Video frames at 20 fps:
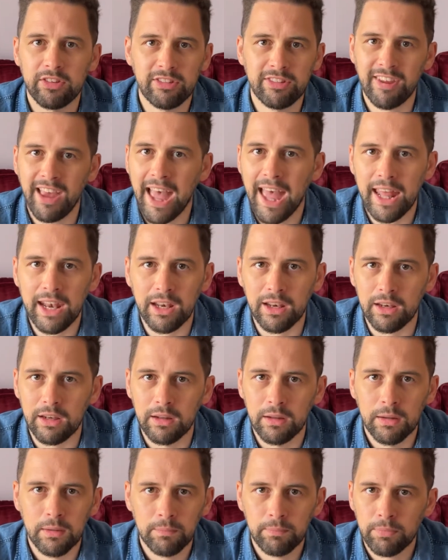10
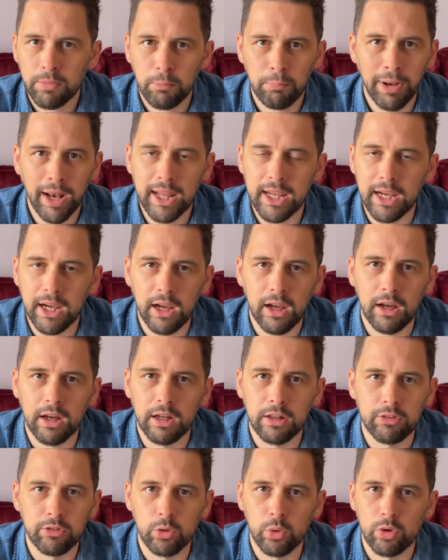playing
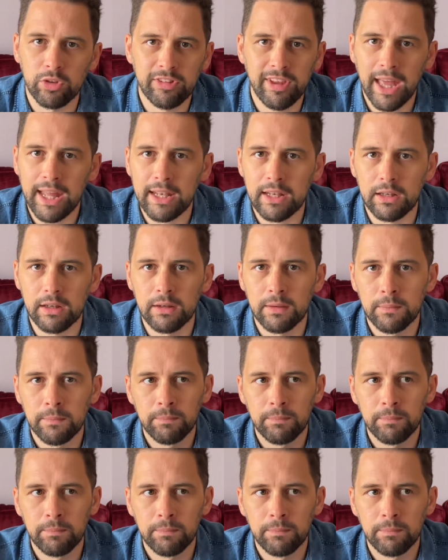cards, or 10